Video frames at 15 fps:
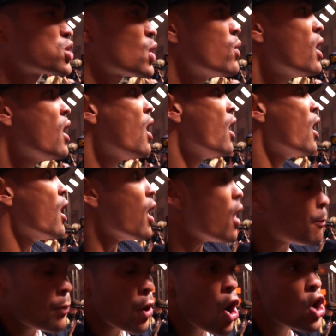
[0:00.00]
So,
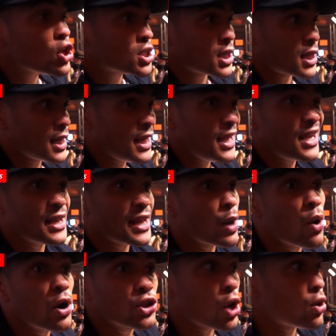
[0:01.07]
personally,
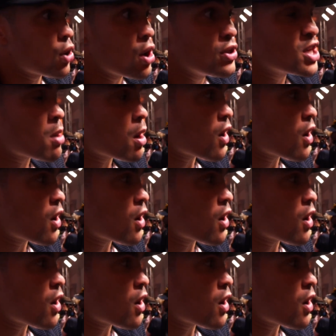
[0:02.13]
now I don't know this,